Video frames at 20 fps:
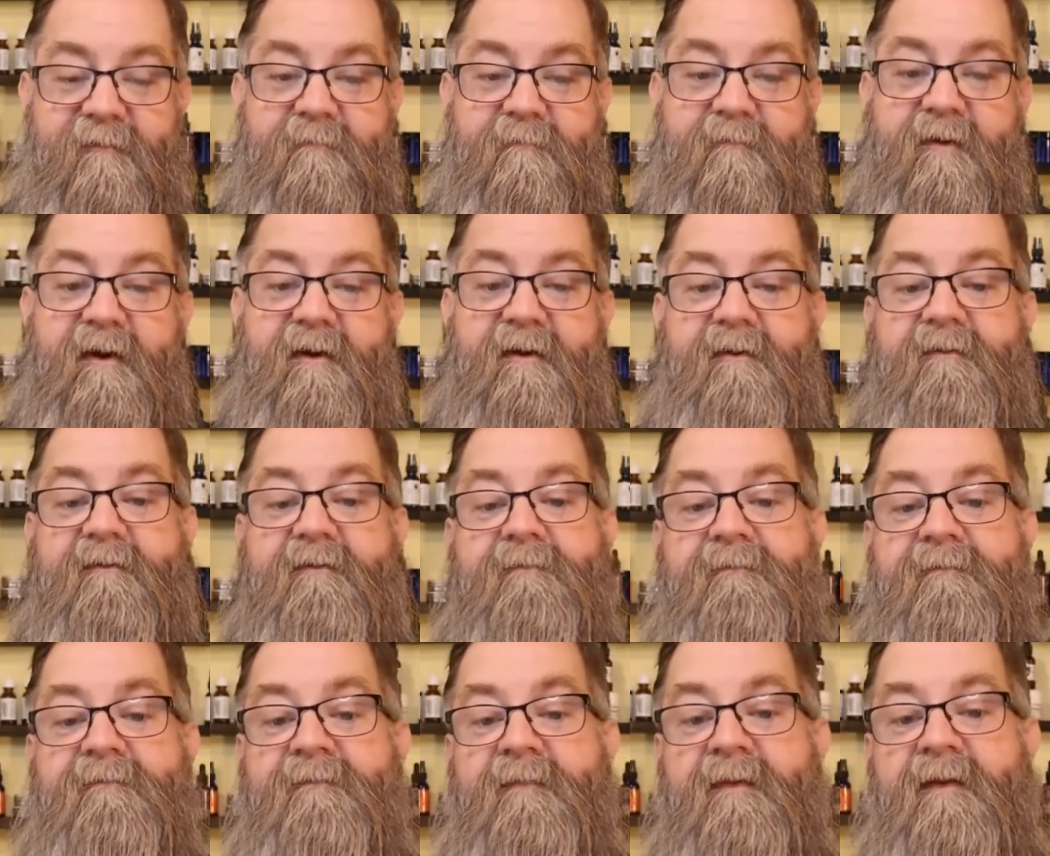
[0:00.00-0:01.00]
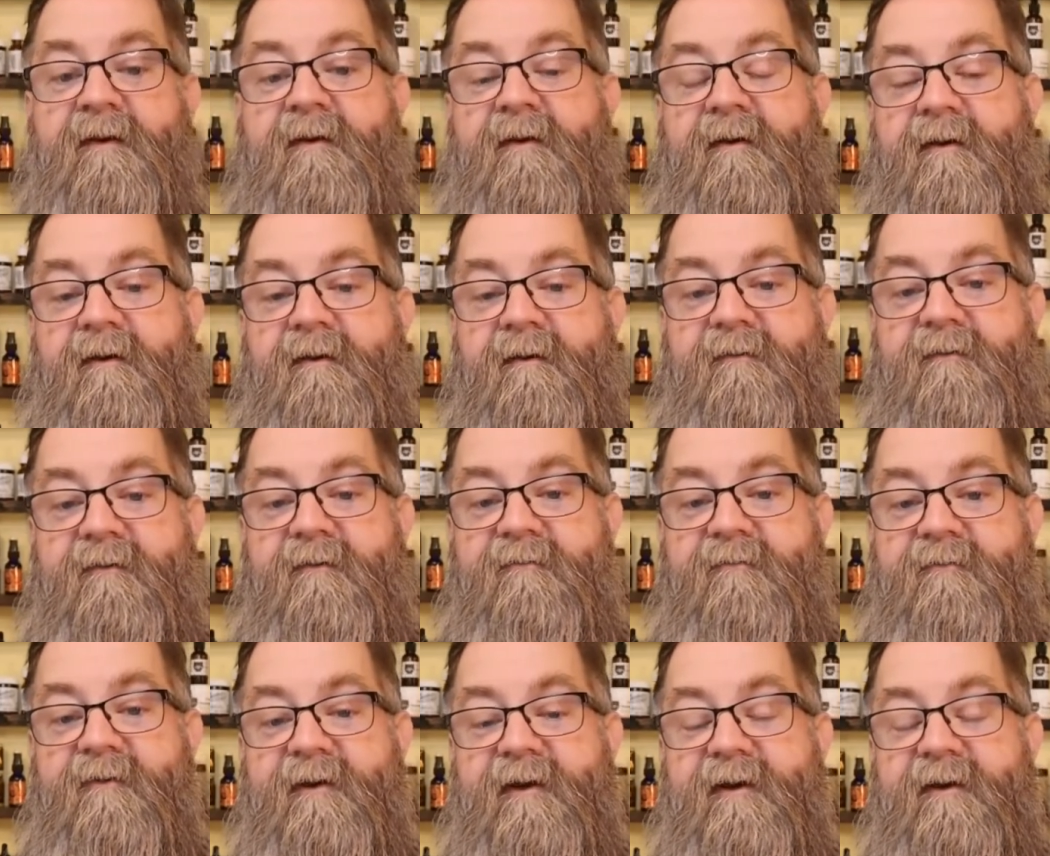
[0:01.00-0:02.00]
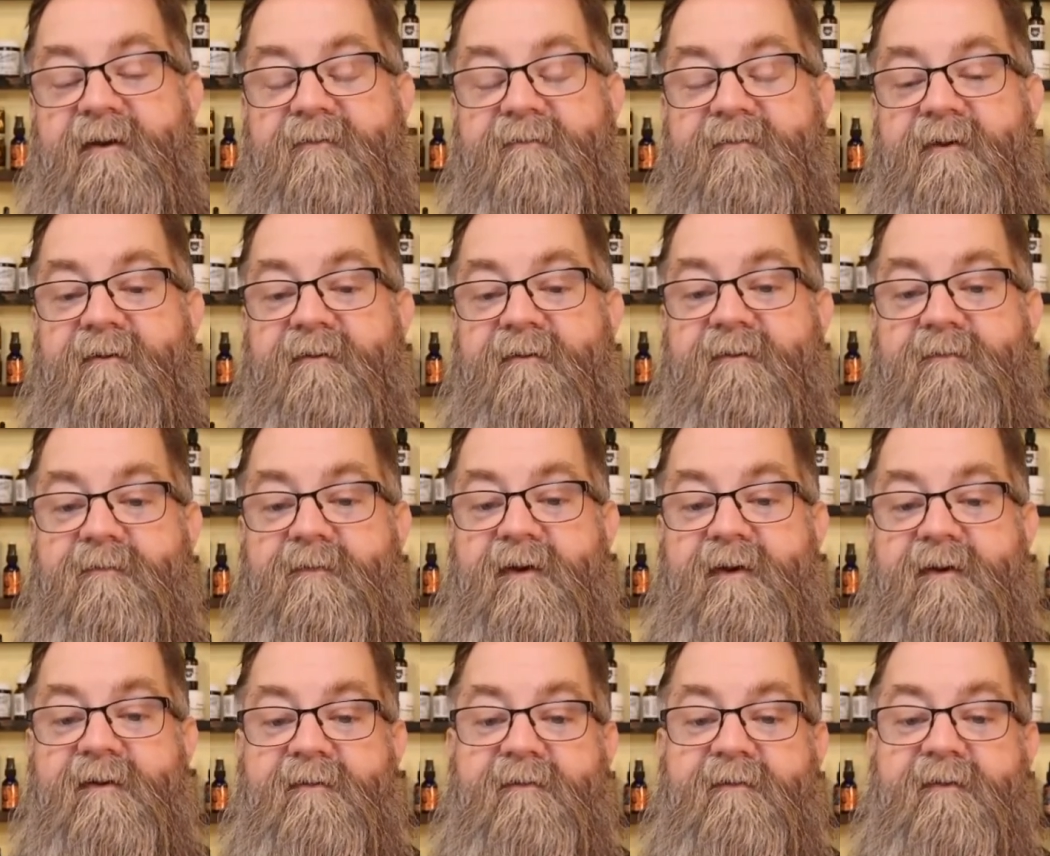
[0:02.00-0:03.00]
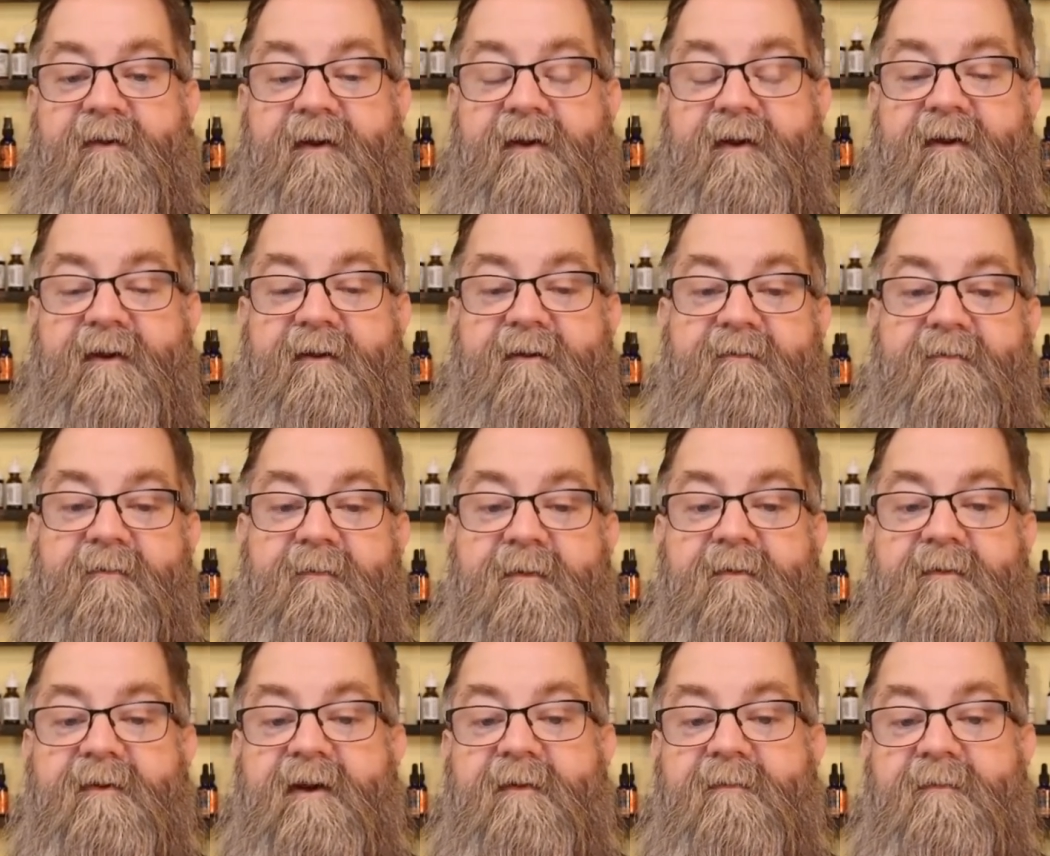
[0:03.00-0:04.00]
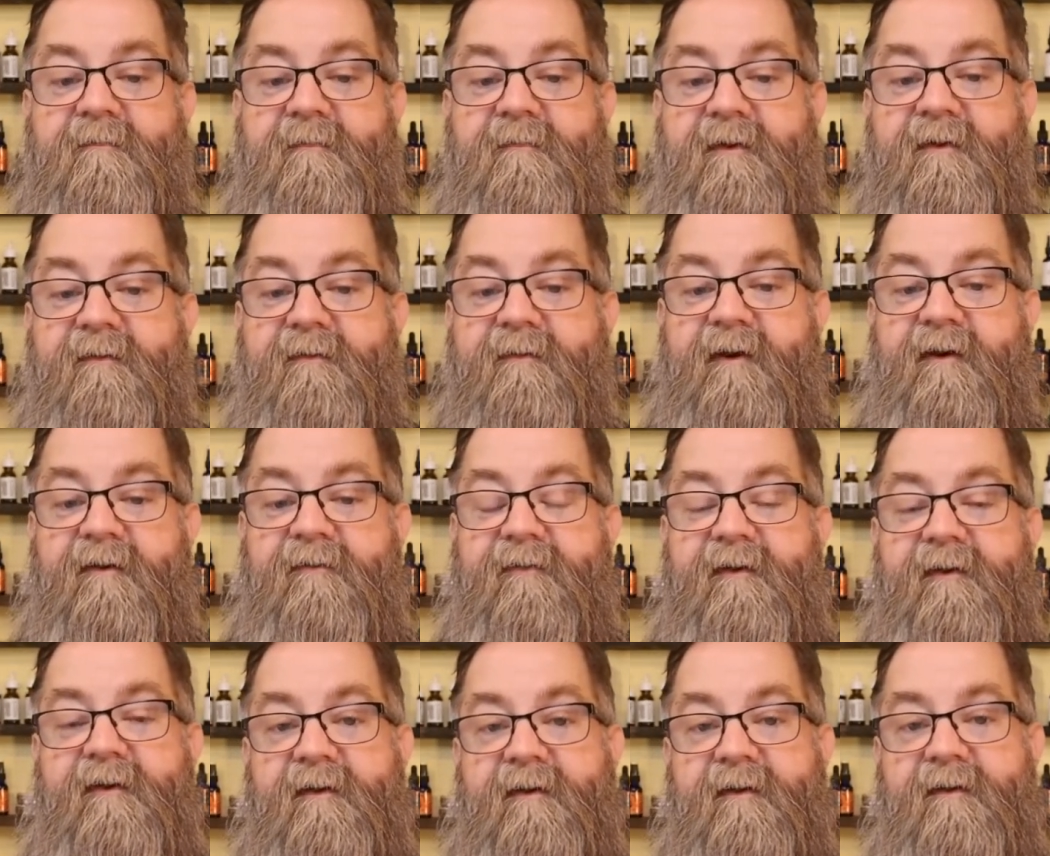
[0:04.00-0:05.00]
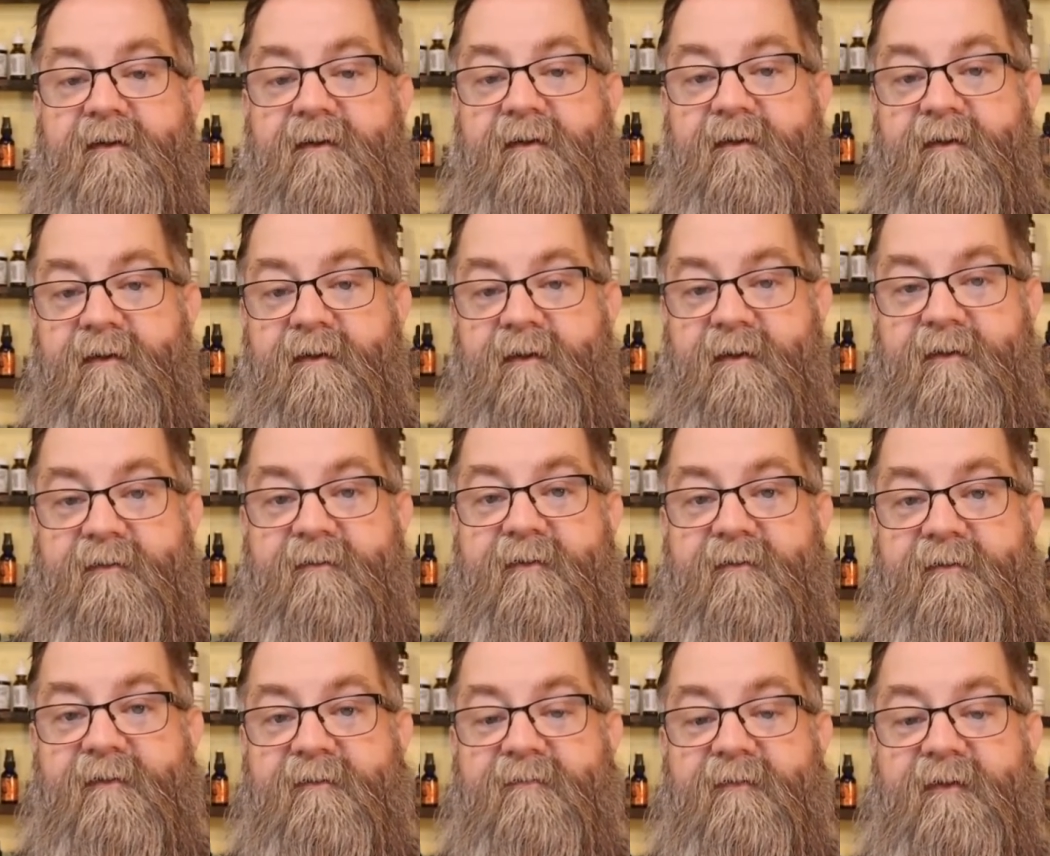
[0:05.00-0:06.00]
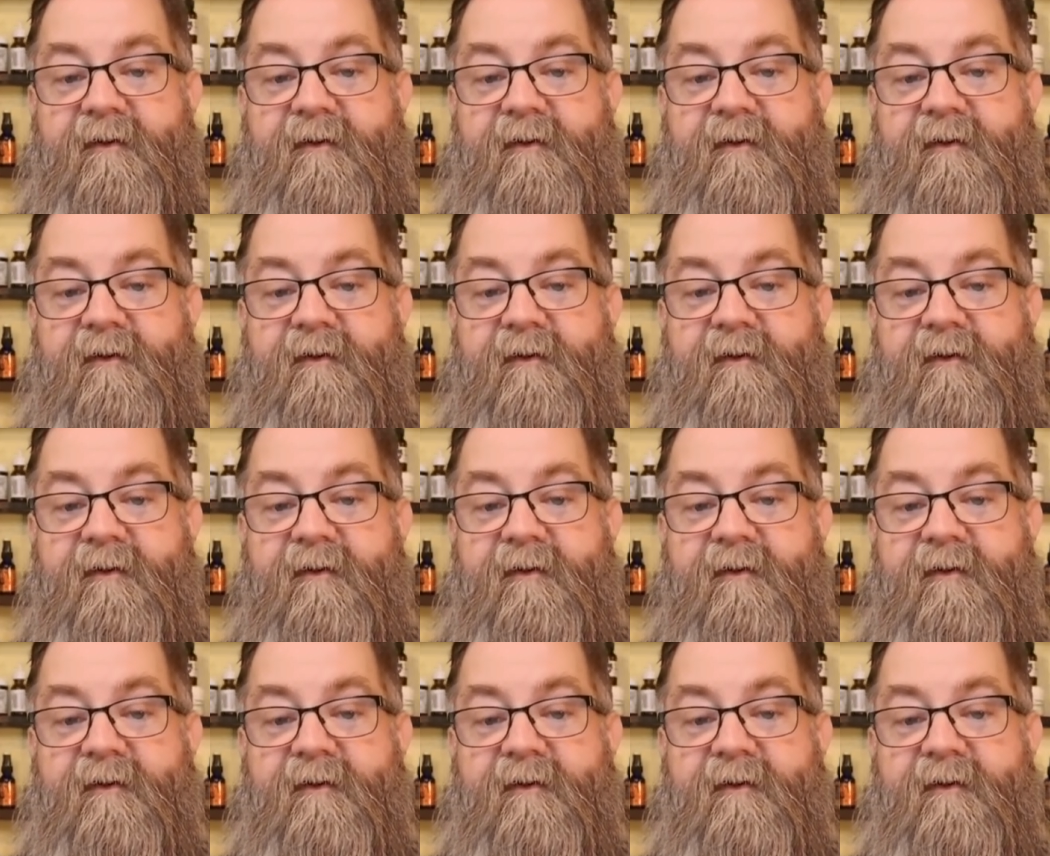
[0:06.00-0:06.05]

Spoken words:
product. So you can check out his channel as well. And remember, keep your beards healthy. Until next